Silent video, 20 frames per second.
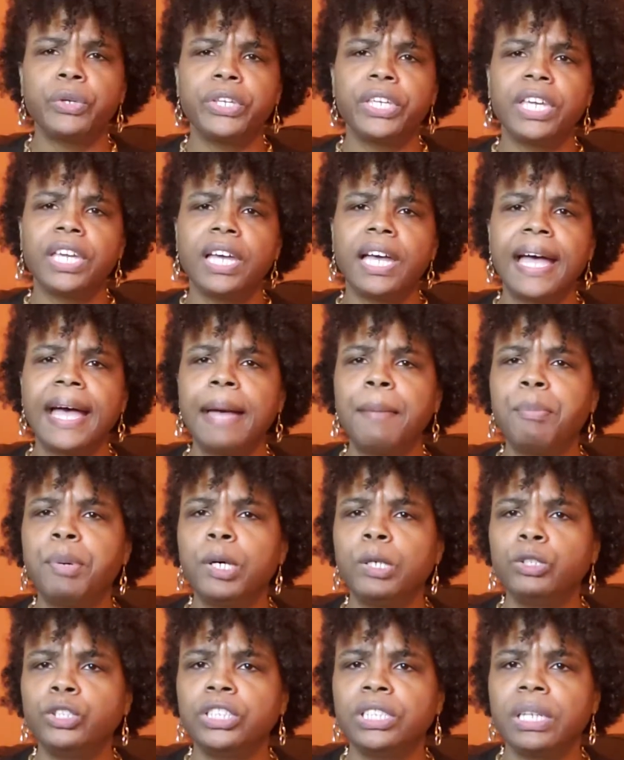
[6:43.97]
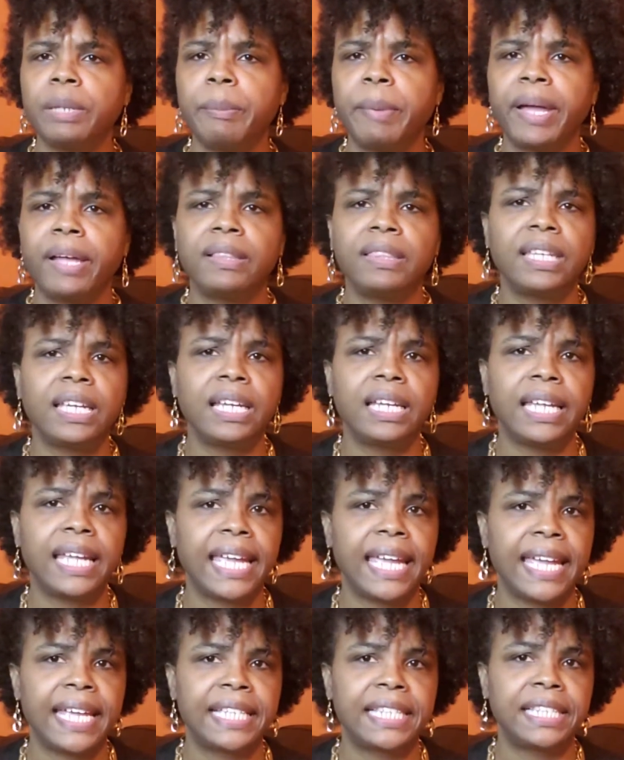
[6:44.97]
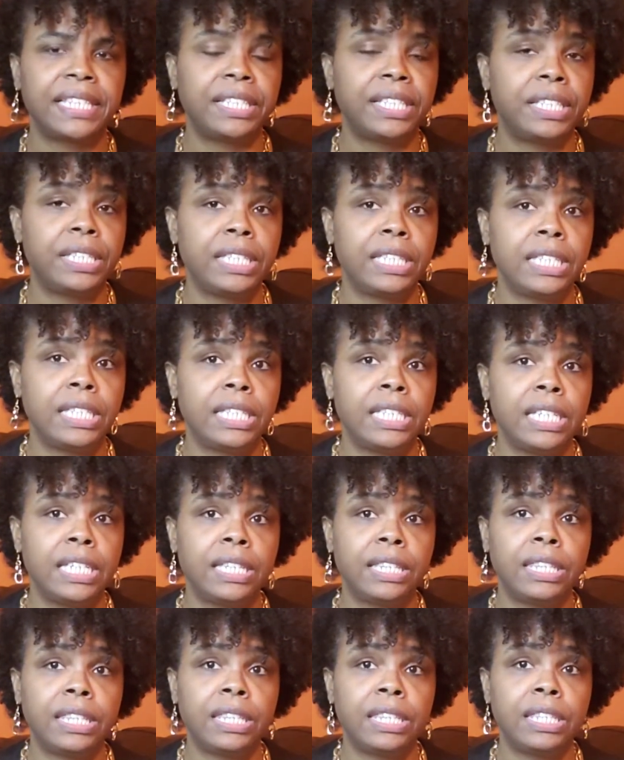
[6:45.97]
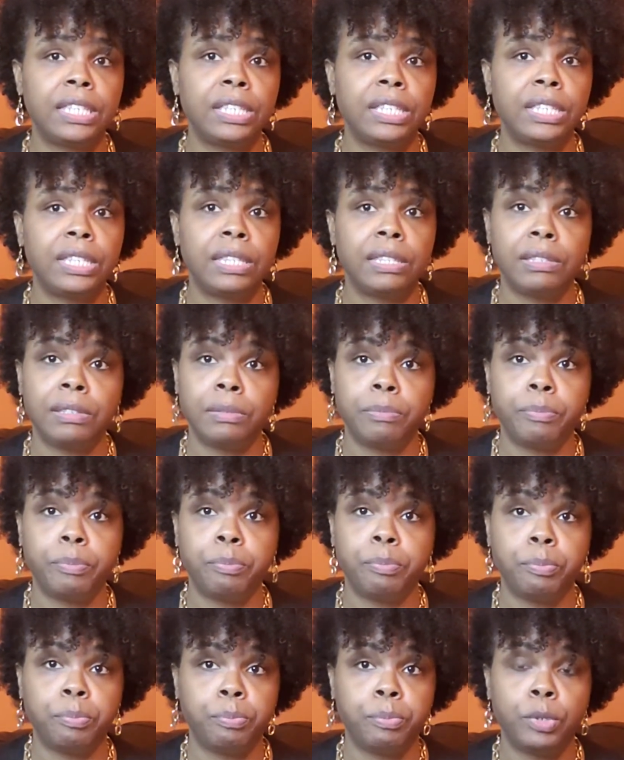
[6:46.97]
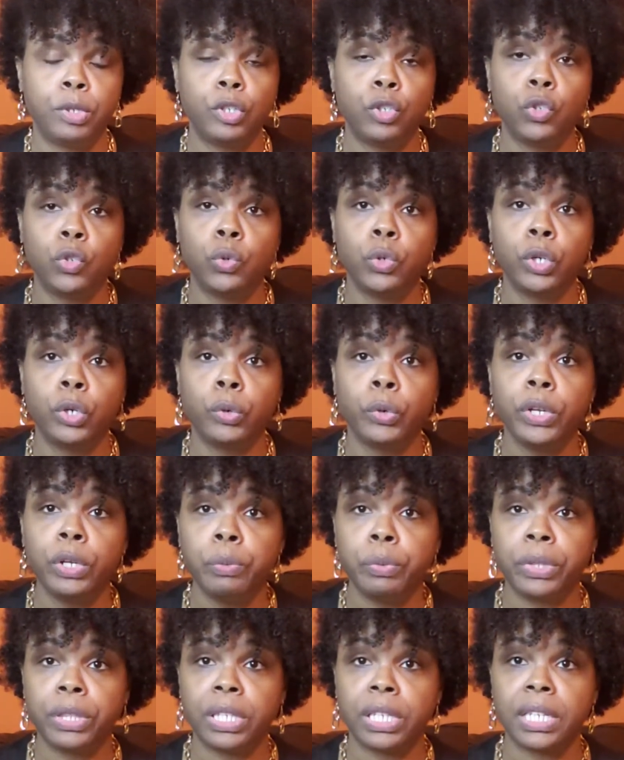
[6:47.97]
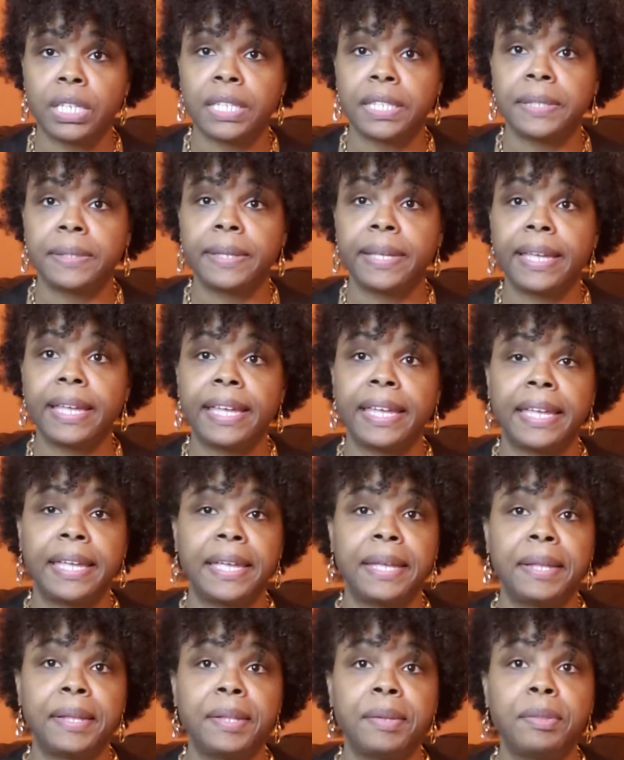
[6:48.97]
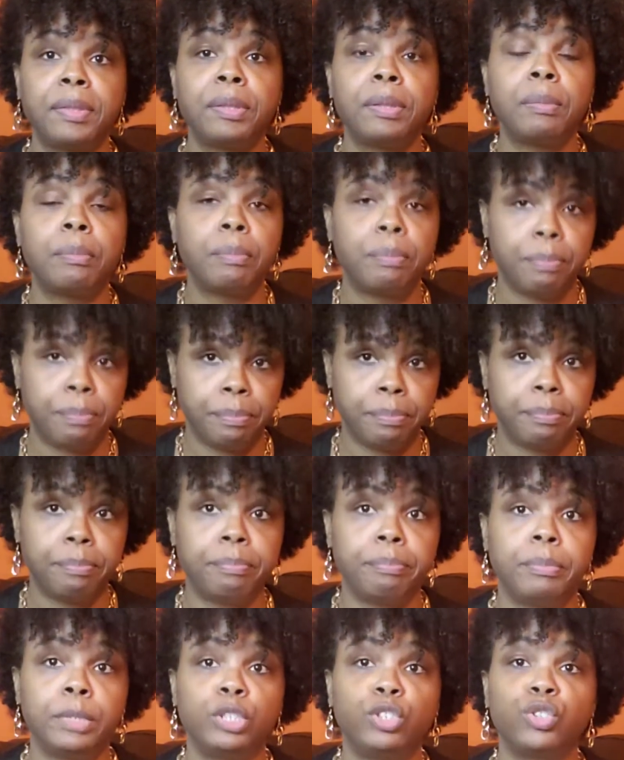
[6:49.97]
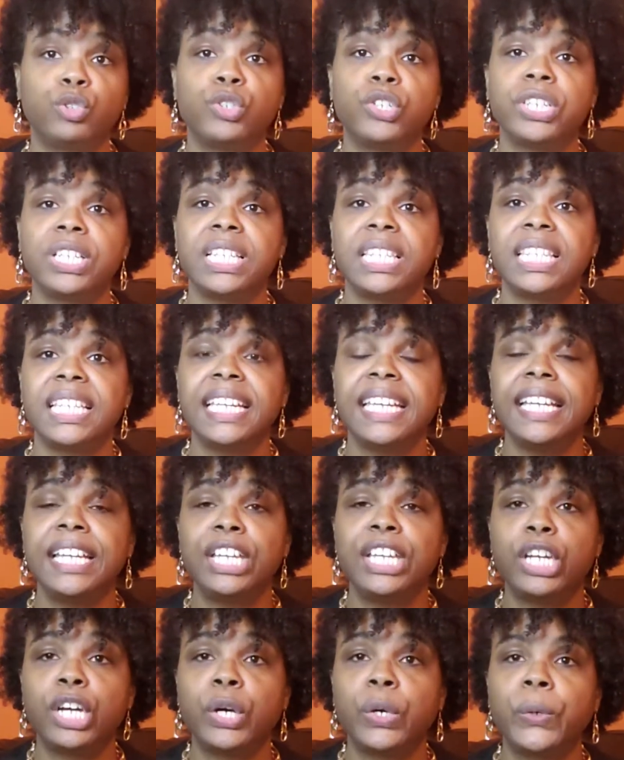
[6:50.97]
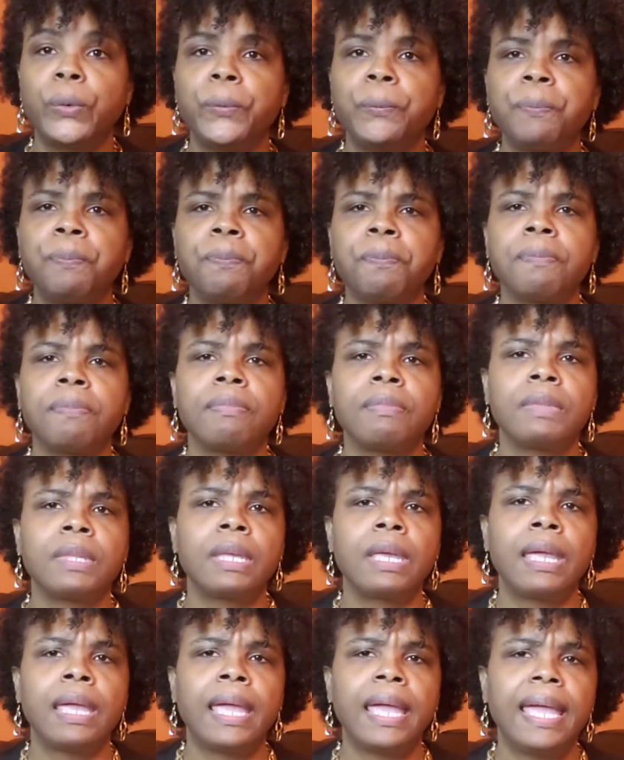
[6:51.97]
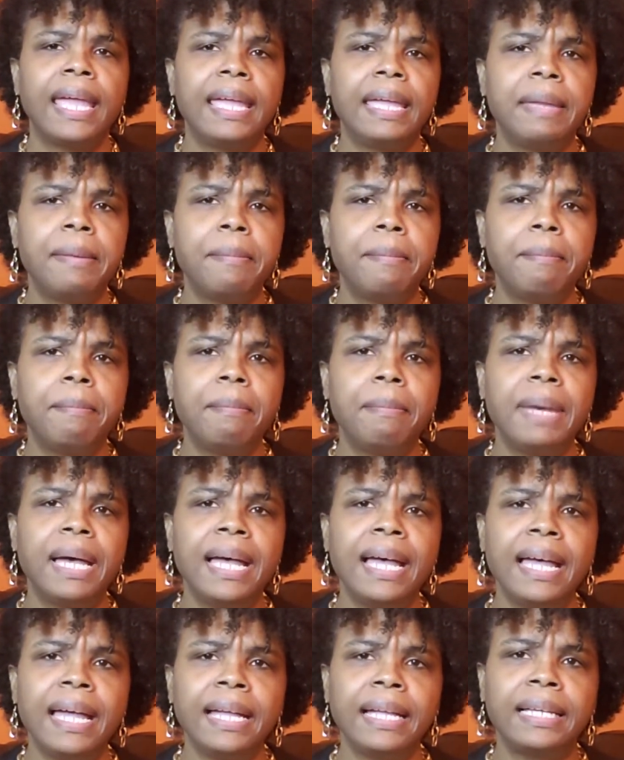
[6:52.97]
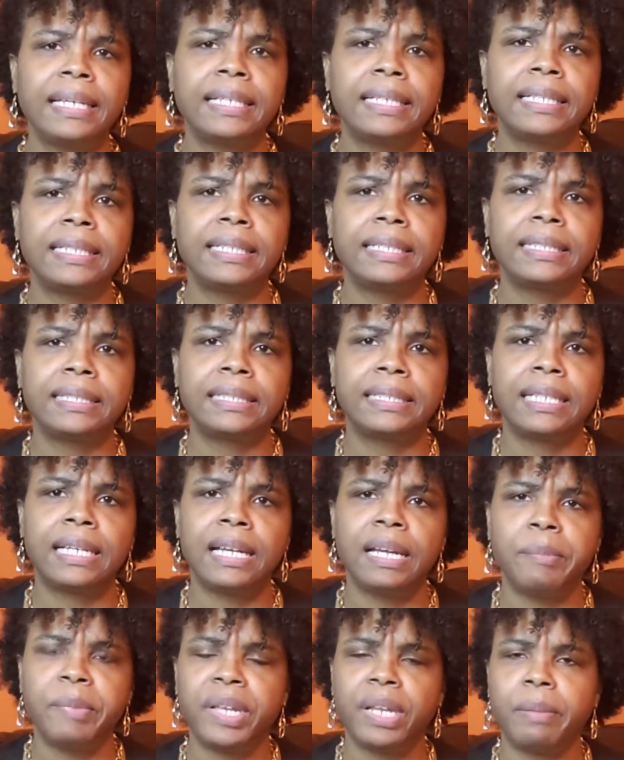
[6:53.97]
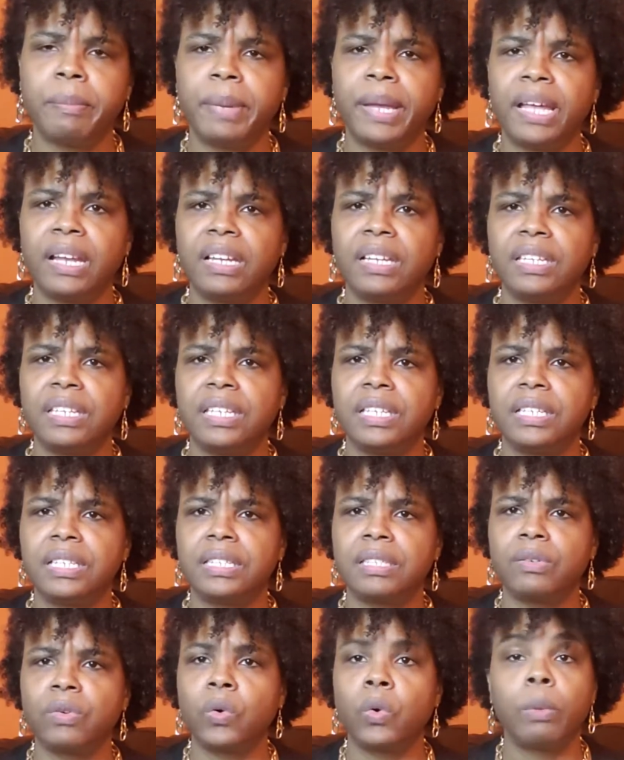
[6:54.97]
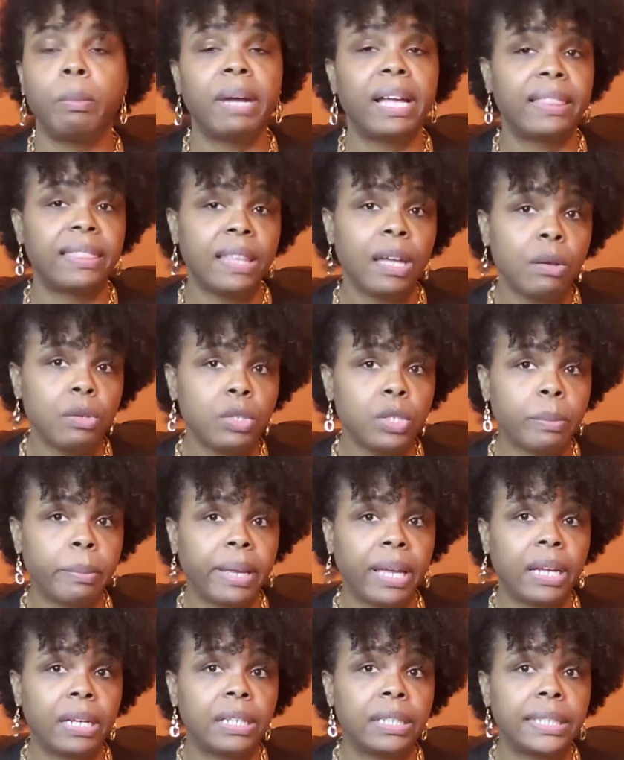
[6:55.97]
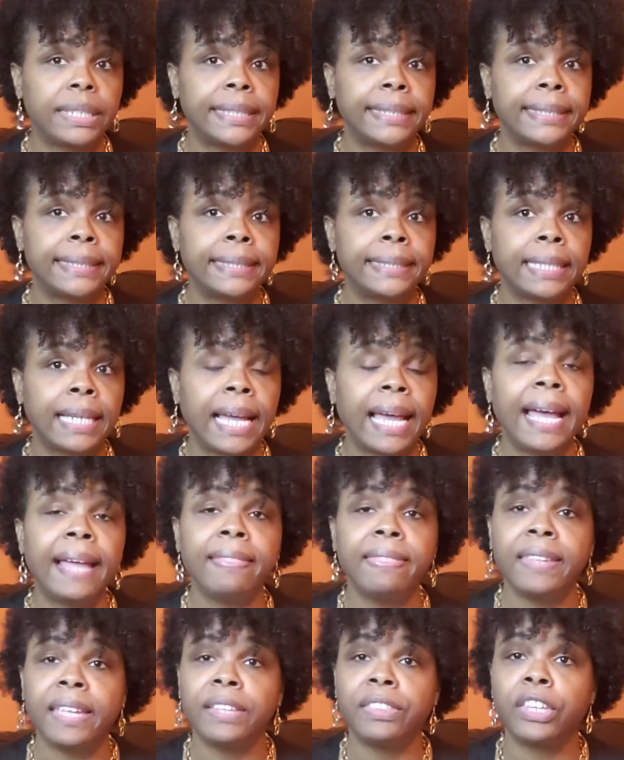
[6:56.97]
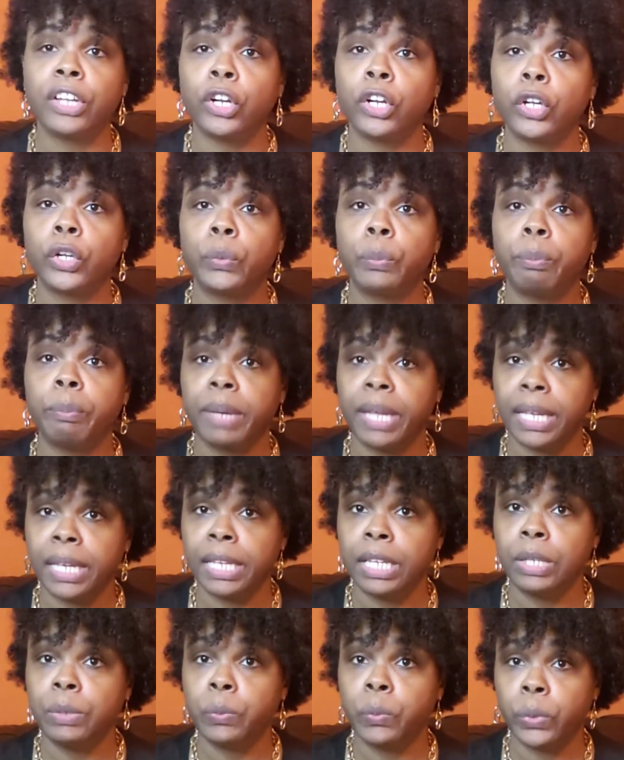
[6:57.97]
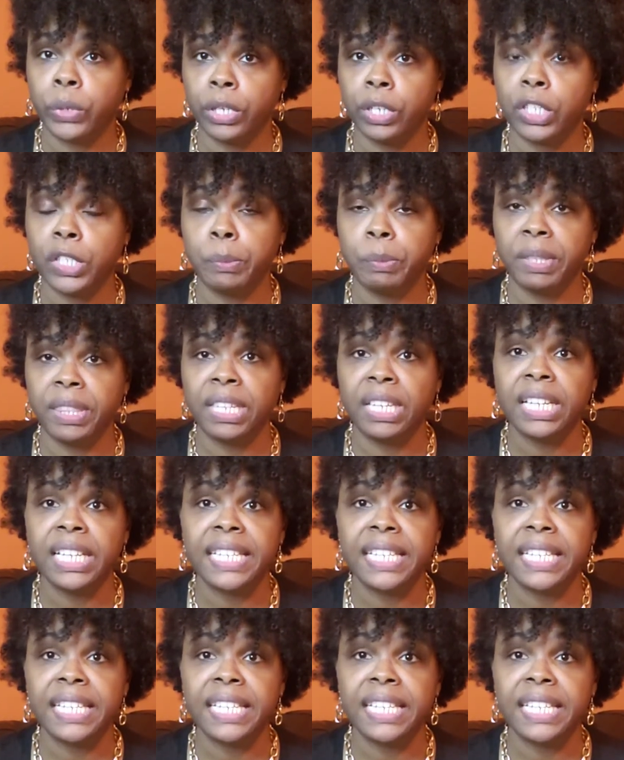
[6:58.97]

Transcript: yeah, I posted about that and asked, did you agree with this? And the majority said no. And my comment about it is, or my thoughts about it is, I think they're making Will Smith an